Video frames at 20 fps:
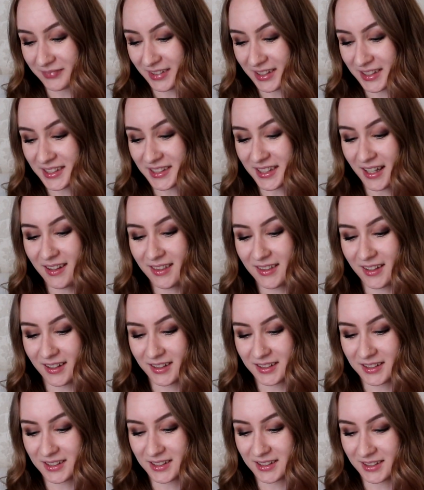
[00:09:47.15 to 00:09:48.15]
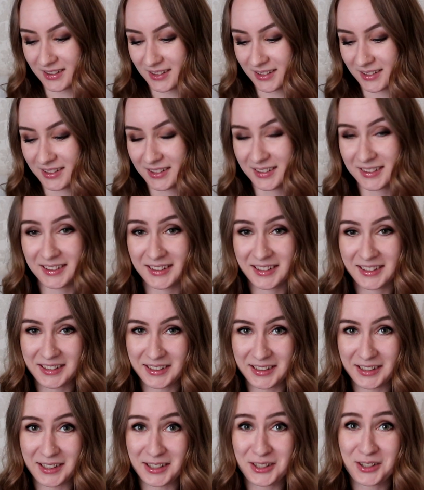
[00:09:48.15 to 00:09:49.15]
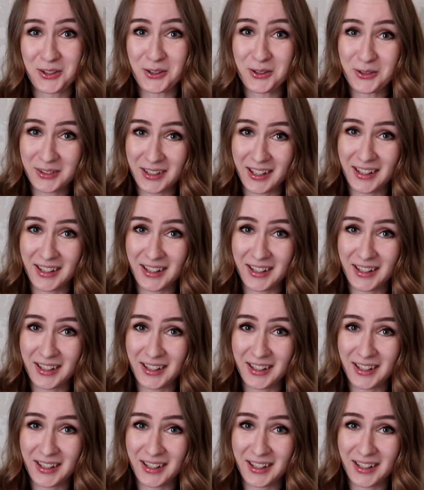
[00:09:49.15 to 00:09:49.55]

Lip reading: It's said that it's called